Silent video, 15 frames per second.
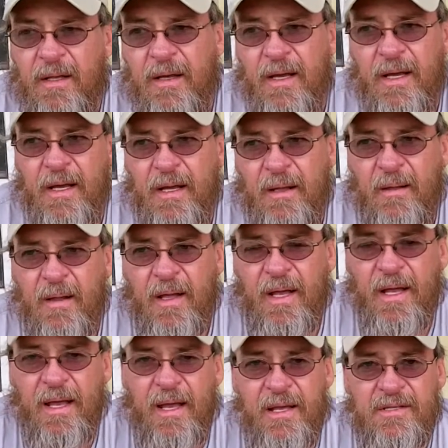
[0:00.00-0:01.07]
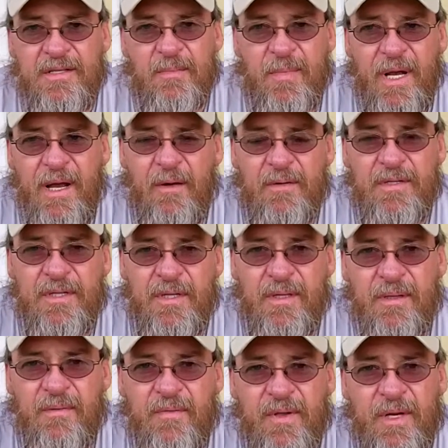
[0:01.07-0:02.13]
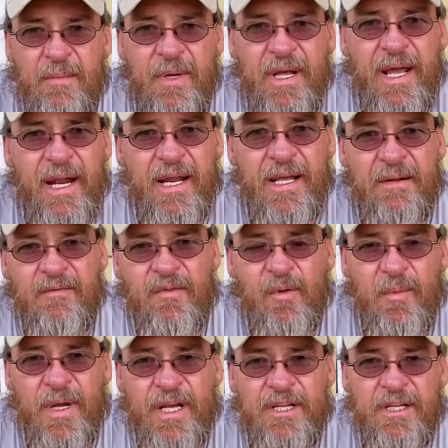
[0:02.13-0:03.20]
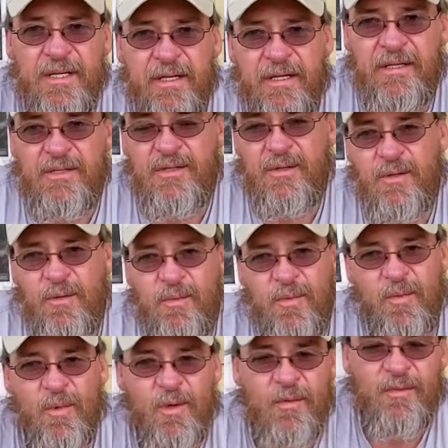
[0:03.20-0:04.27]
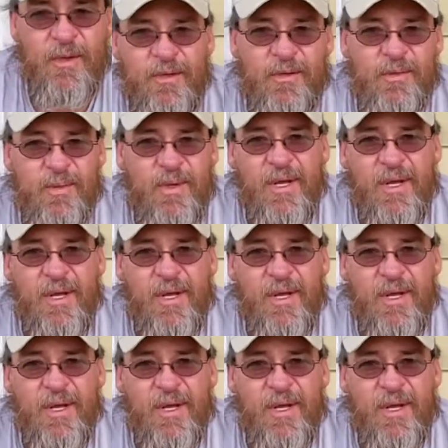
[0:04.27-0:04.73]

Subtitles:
I asked about if anybody had information on it. So more views.